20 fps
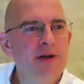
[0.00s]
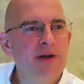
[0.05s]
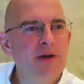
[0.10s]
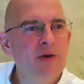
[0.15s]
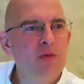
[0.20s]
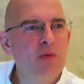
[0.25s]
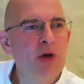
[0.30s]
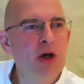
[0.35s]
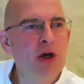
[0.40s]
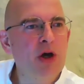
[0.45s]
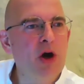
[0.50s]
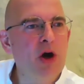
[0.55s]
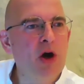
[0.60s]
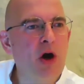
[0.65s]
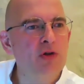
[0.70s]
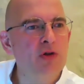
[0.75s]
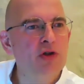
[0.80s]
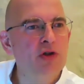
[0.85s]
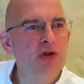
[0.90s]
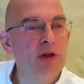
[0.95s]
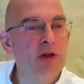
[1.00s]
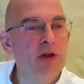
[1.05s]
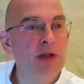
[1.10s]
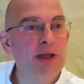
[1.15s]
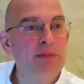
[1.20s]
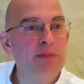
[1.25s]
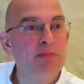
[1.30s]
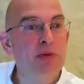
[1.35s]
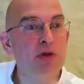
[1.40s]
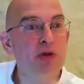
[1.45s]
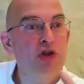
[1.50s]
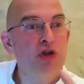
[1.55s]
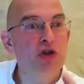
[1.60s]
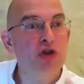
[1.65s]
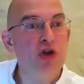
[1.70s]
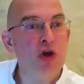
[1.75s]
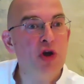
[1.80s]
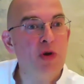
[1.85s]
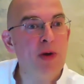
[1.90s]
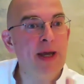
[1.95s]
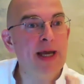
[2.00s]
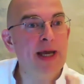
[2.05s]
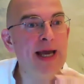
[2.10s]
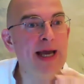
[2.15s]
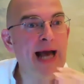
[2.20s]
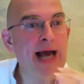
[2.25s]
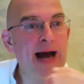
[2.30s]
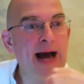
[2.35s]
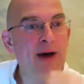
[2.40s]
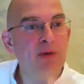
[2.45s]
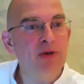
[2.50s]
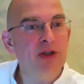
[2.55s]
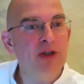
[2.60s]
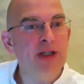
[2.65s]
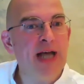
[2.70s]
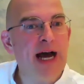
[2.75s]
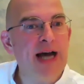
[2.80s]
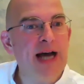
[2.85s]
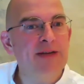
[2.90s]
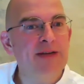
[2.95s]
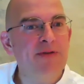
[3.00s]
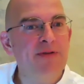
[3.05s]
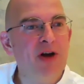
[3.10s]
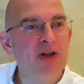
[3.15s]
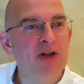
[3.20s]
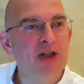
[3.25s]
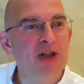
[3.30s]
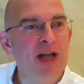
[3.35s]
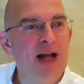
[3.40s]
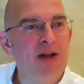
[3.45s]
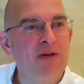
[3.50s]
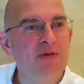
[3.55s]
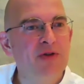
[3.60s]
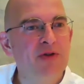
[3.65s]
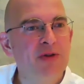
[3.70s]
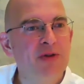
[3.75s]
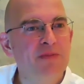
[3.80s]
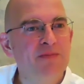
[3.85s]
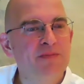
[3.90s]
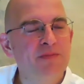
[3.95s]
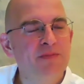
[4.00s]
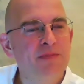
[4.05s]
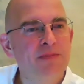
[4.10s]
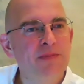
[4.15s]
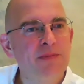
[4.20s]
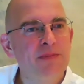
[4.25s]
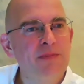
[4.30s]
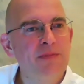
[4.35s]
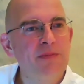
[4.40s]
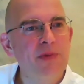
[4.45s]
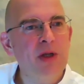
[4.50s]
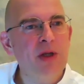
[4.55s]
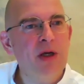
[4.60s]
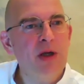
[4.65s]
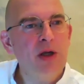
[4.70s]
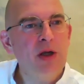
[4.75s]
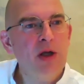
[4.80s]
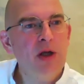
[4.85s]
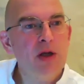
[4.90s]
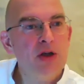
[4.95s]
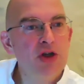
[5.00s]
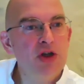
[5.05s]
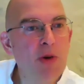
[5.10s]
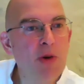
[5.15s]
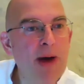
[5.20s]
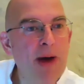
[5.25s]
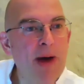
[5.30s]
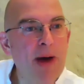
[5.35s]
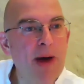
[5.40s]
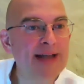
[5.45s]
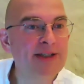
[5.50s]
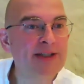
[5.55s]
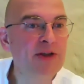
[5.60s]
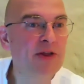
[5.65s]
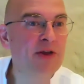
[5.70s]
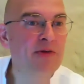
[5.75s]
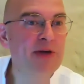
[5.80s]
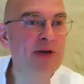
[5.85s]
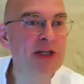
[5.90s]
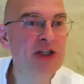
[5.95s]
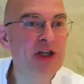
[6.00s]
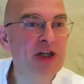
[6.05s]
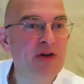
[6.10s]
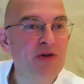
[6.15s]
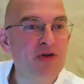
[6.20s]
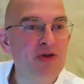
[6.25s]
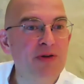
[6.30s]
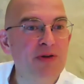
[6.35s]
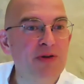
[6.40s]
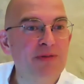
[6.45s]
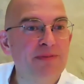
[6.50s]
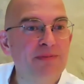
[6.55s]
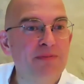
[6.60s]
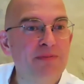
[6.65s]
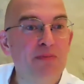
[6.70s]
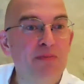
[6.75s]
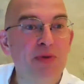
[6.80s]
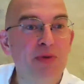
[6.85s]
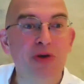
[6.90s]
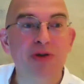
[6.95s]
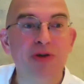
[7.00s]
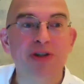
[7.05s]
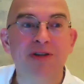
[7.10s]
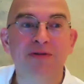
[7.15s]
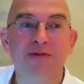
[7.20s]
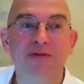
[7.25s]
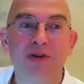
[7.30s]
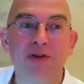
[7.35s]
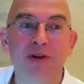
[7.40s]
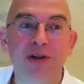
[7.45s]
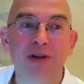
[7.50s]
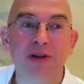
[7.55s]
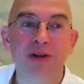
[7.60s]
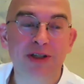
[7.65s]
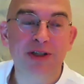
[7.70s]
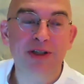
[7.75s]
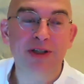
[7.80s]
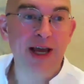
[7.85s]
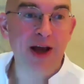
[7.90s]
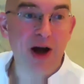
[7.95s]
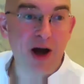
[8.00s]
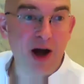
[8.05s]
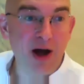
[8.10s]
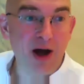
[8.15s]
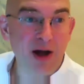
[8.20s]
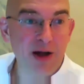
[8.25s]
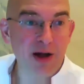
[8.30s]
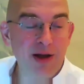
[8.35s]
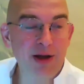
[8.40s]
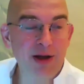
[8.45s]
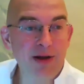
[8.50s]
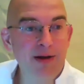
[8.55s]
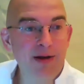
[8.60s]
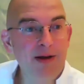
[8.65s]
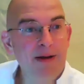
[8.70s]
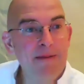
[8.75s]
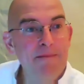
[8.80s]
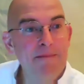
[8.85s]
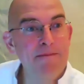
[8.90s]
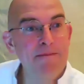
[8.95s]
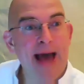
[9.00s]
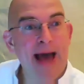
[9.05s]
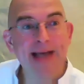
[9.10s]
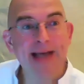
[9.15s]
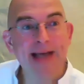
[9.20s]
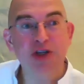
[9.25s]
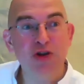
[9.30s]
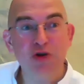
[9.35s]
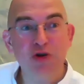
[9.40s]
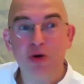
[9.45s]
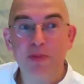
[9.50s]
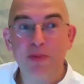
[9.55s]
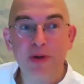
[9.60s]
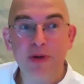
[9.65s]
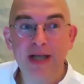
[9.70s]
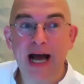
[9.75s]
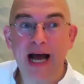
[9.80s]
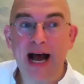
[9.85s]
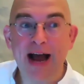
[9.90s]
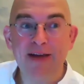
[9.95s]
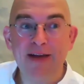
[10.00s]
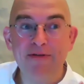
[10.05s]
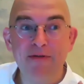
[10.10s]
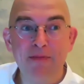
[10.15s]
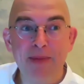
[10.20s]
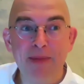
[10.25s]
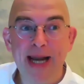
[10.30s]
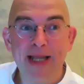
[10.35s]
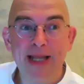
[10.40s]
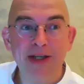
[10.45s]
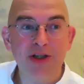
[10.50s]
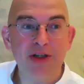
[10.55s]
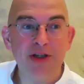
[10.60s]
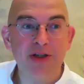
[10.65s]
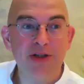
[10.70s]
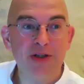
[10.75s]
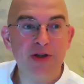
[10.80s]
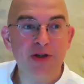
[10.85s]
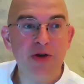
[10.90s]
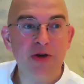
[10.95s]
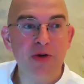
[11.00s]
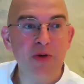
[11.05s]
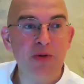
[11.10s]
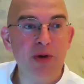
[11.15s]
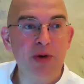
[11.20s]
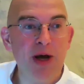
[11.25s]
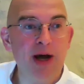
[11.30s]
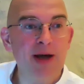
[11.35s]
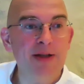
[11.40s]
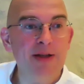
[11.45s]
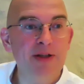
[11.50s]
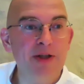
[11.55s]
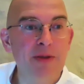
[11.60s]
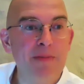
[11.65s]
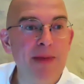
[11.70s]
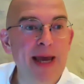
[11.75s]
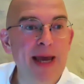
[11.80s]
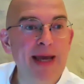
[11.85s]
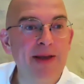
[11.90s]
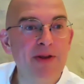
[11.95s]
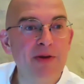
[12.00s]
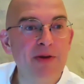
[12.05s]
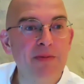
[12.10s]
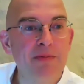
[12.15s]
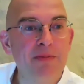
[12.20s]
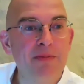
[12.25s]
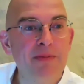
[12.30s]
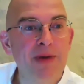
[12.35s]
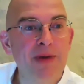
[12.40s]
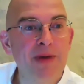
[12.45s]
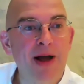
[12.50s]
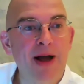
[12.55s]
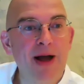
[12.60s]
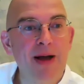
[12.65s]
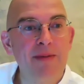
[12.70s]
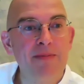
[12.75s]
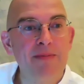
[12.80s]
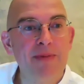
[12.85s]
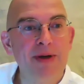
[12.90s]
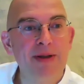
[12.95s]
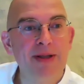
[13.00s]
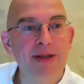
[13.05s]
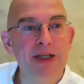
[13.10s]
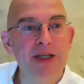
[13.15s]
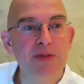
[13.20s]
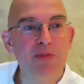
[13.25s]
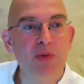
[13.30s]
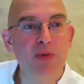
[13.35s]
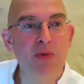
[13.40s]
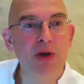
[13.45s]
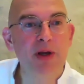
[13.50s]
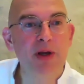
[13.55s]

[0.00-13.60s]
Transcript: We're constantly pursuing outside of ourselves. So I added 3 children, beautiful as they are, messed up as I've managed to make them at this point.